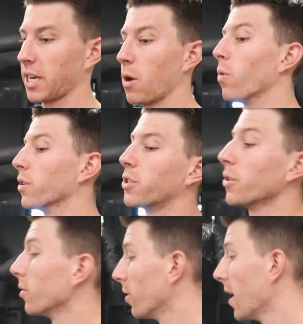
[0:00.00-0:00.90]
take out 1,
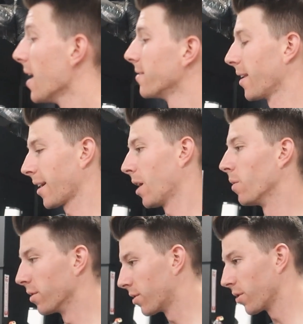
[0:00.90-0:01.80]
2, take out
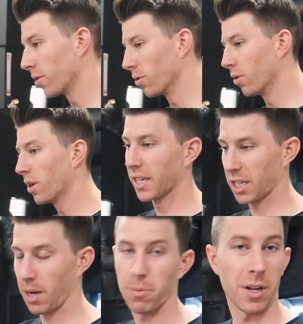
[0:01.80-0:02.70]
1, 2, get
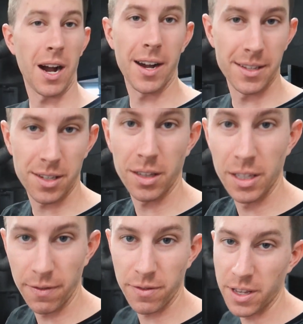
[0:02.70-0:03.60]
a couple guys,
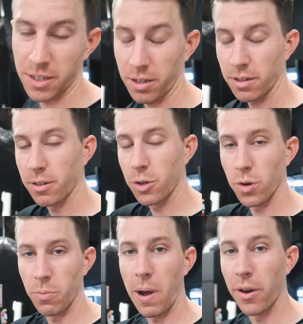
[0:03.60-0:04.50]
lift this
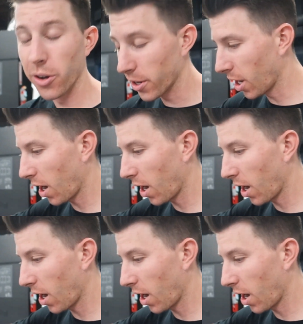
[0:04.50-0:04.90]
200 pound hood